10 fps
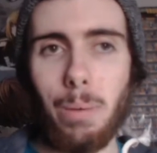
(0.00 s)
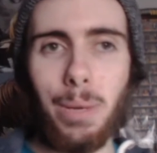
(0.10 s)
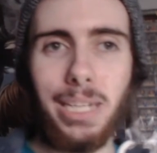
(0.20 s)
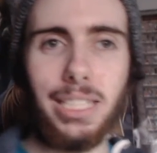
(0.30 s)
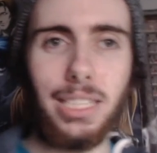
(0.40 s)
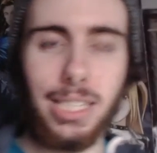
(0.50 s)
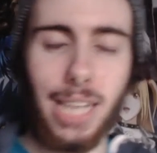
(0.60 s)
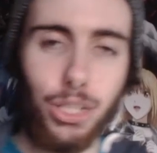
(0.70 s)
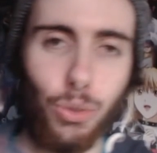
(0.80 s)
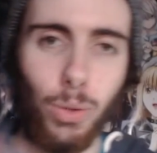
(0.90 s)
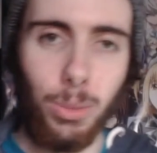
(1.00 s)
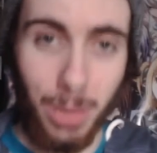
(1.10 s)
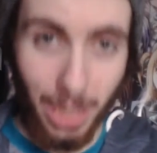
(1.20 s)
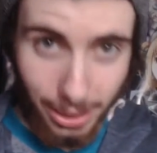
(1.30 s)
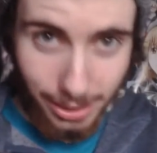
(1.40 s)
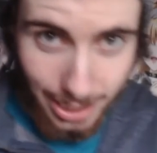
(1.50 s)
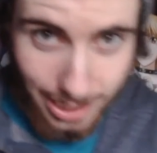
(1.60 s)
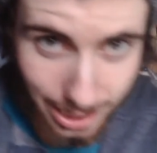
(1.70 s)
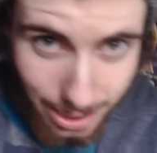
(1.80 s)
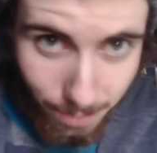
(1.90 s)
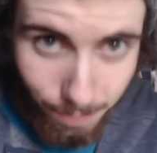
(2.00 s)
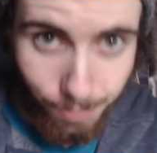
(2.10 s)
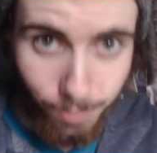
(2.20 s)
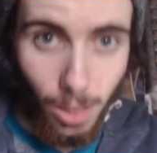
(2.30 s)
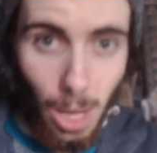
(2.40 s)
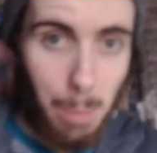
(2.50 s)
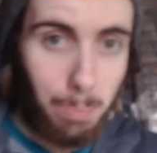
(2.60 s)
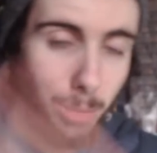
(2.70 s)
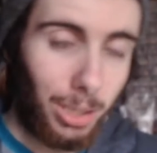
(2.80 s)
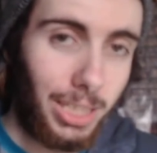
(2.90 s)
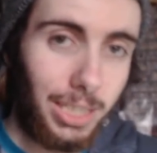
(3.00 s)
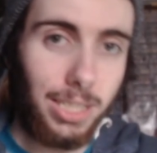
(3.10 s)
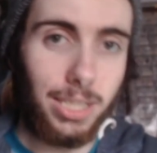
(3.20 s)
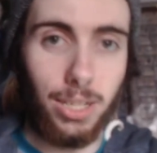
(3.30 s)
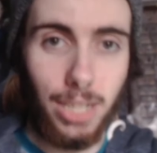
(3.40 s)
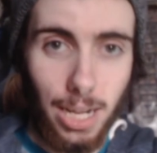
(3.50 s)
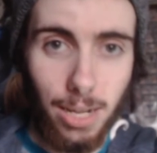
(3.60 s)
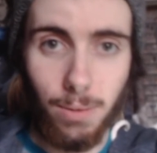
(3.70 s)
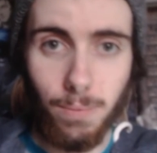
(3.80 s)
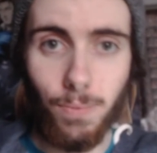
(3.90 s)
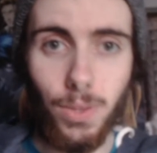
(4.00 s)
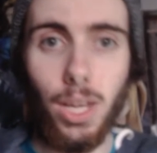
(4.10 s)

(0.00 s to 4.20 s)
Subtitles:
But basically, the schedule will be like this. Monday to Sunday,